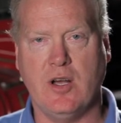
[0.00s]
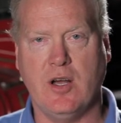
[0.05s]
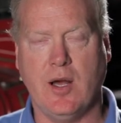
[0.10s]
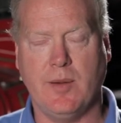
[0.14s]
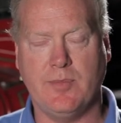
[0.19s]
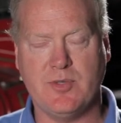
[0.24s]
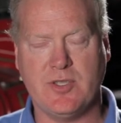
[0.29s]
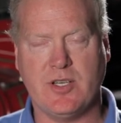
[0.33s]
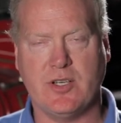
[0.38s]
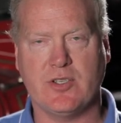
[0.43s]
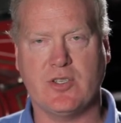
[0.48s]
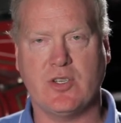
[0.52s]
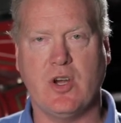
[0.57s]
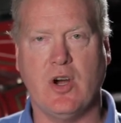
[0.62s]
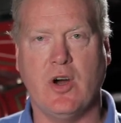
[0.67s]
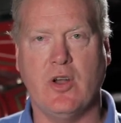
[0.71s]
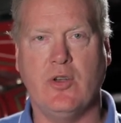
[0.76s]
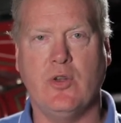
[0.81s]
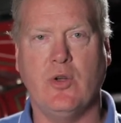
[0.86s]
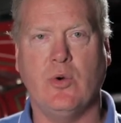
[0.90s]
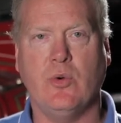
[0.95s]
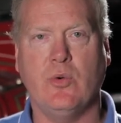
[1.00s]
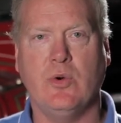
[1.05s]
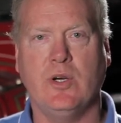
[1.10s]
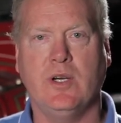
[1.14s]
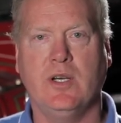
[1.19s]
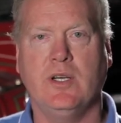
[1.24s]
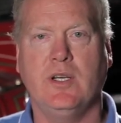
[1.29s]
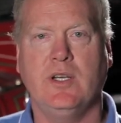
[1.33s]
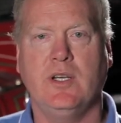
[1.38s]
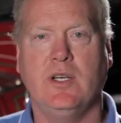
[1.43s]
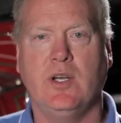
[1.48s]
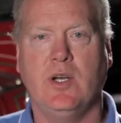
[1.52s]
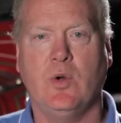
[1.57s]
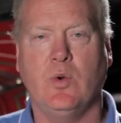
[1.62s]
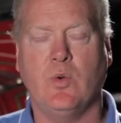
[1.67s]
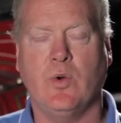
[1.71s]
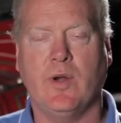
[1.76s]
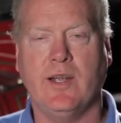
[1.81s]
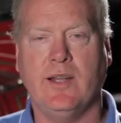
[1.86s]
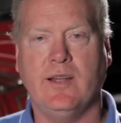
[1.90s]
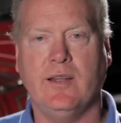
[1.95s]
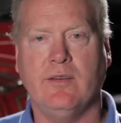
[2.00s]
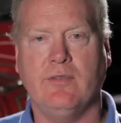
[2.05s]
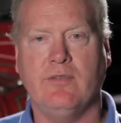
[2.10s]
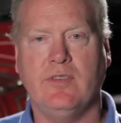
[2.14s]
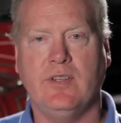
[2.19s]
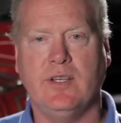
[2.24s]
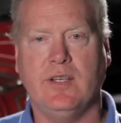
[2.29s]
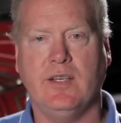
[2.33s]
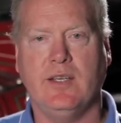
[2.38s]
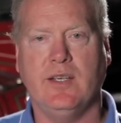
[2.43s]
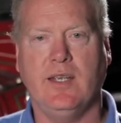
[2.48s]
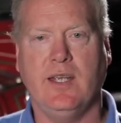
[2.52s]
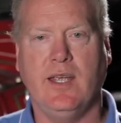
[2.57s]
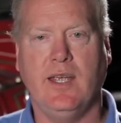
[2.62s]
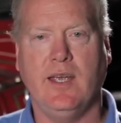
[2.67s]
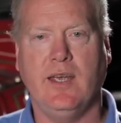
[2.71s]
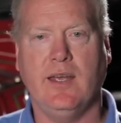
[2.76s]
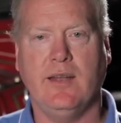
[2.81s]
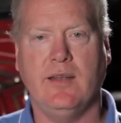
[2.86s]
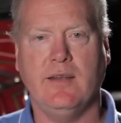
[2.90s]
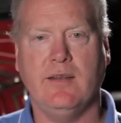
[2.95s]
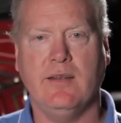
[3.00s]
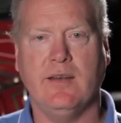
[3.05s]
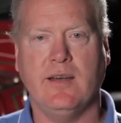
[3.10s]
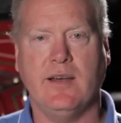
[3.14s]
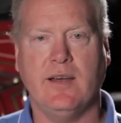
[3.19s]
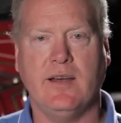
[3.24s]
upstairs condo where I lived, and